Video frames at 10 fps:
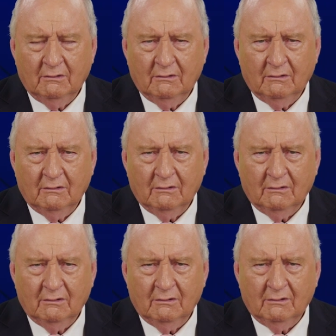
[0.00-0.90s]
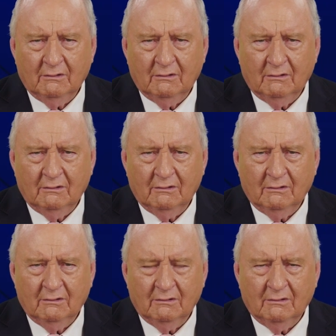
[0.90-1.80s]

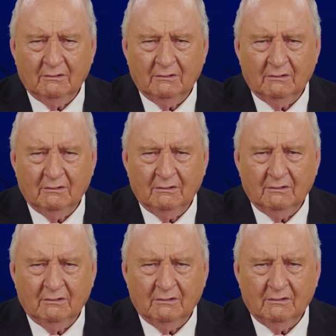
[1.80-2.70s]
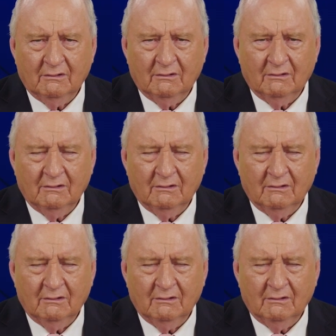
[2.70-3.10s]
[no speech]